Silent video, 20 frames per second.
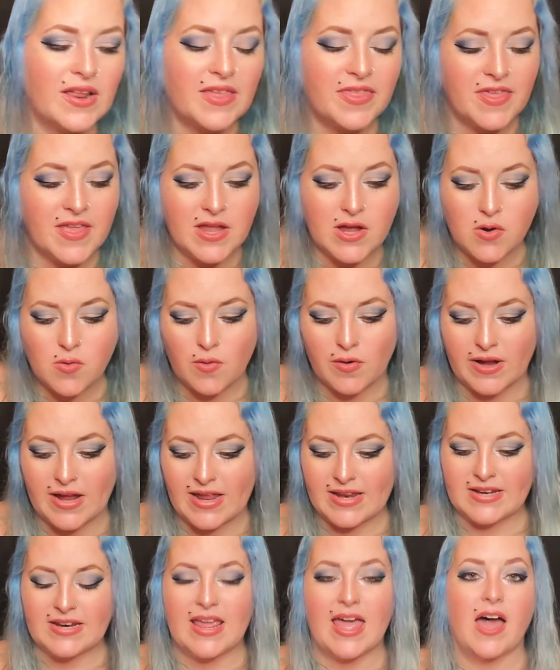I think we're
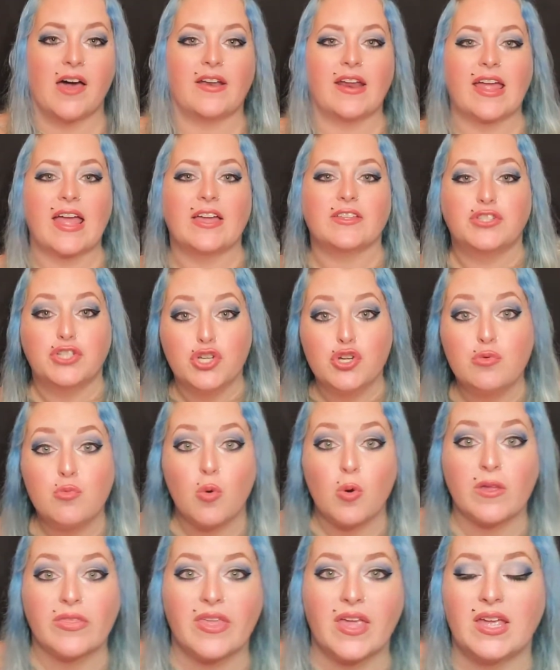getting down. I got 2
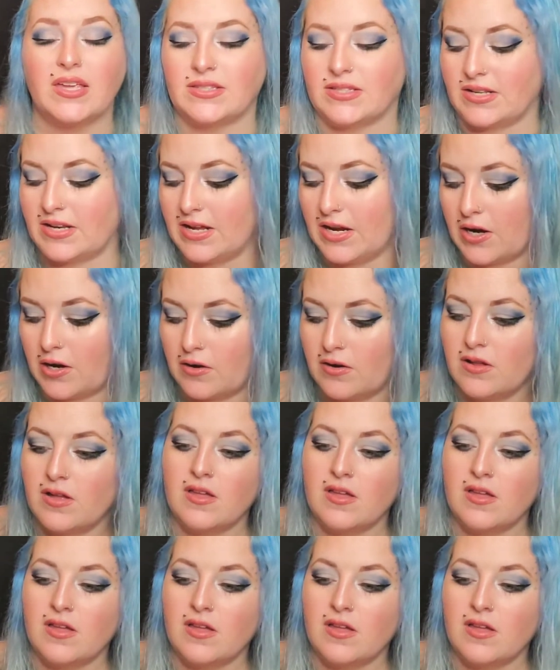more things in here.